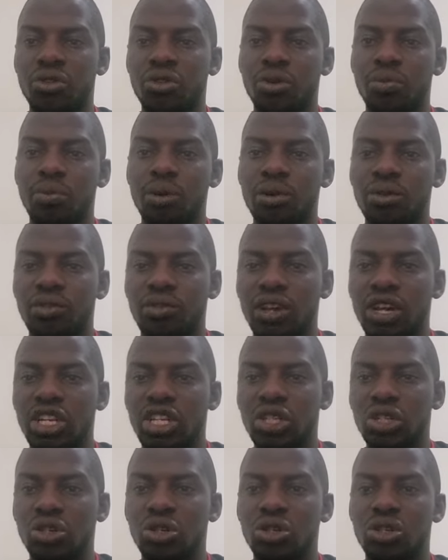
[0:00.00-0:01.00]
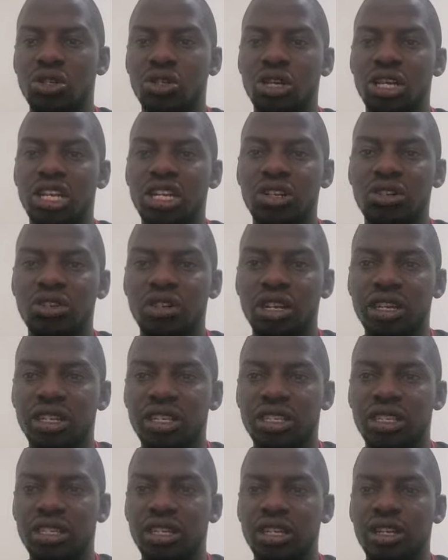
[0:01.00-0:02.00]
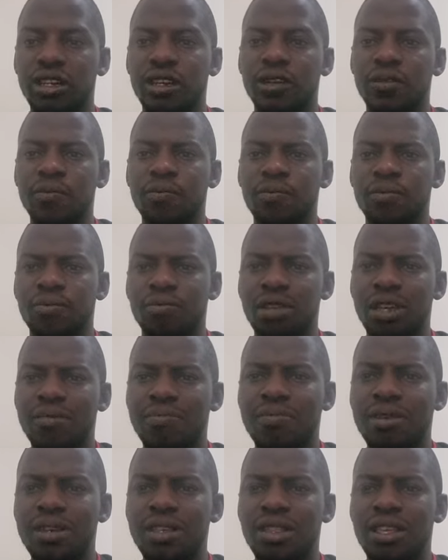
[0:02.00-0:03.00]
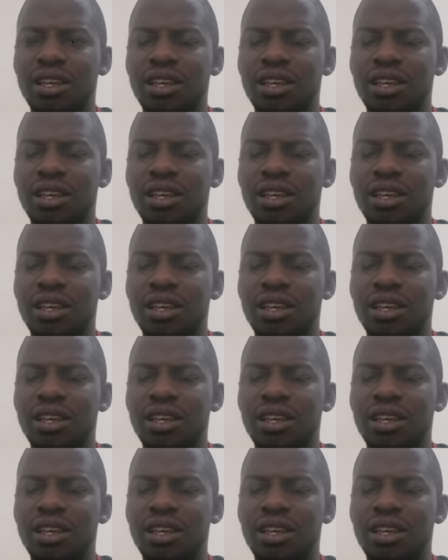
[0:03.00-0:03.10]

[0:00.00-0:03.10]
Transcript: your profession, your interests, maybe